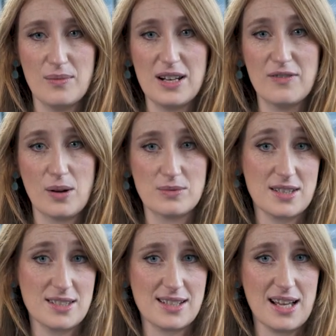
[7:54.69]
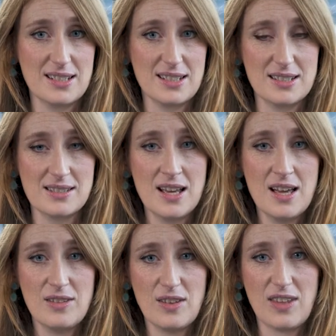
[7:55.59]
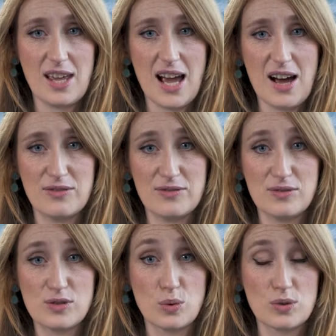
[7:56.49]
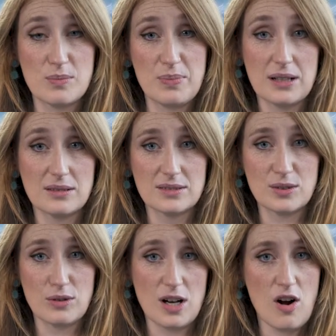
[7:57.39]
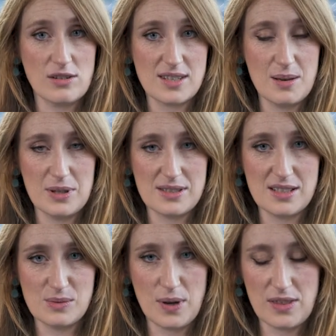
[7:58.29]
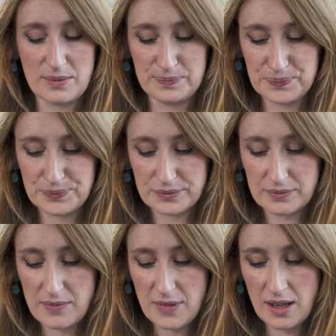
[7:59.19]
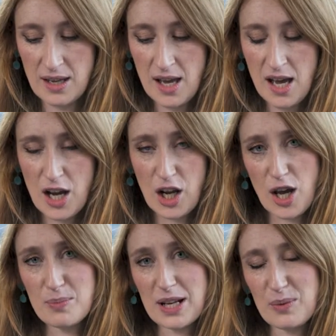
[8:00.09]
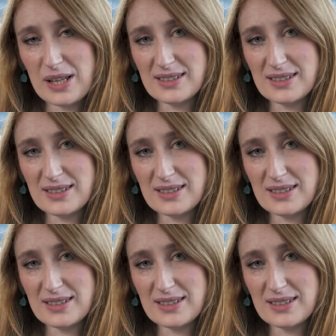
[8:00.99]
live up to the standards that they have sought to build or enhance their business with. Globally, we